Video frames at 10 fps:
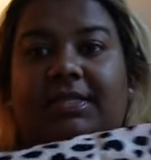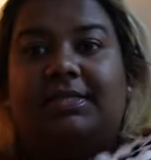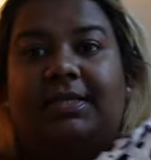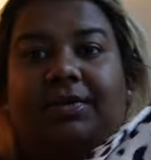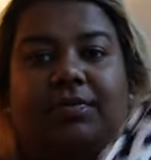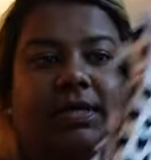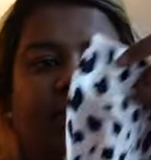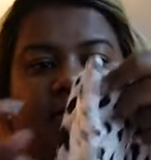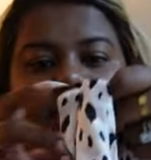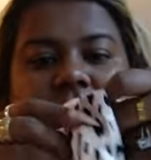this cute
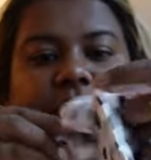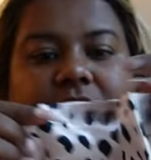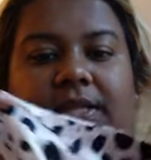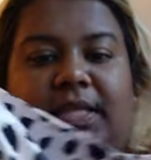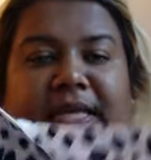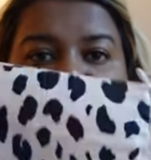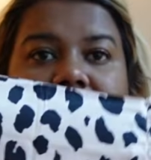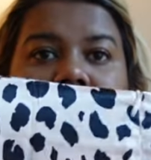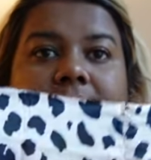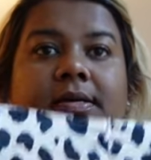little skirt
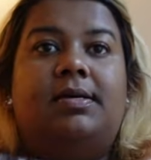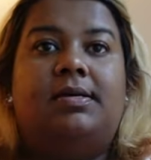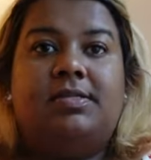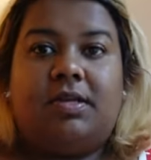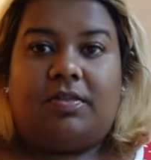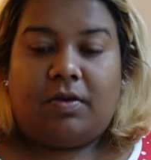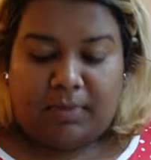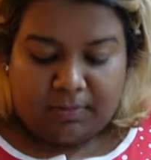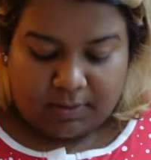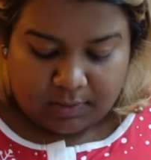thingy. So I thought
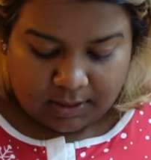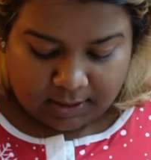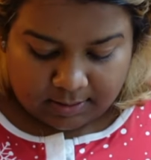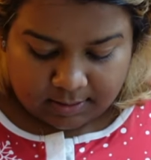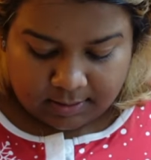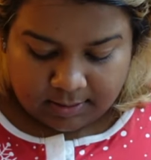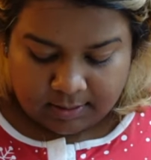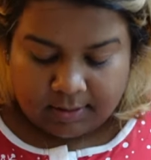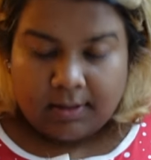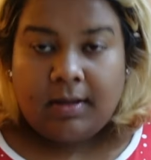maybe we can
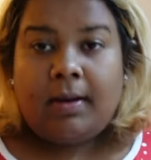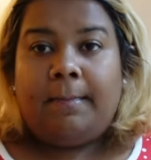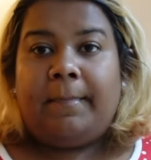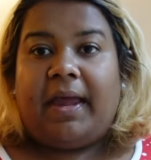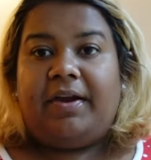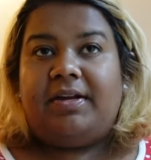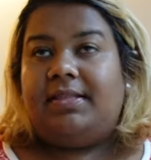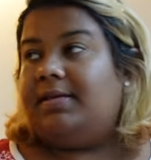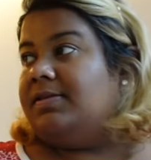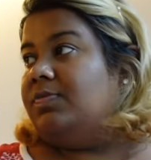pair
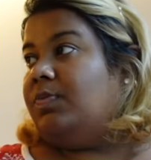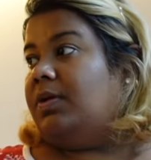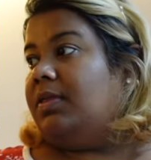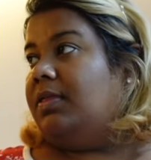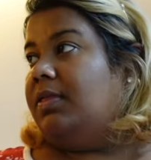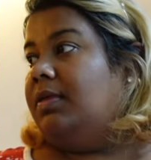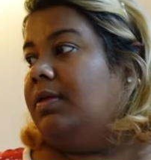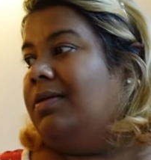this with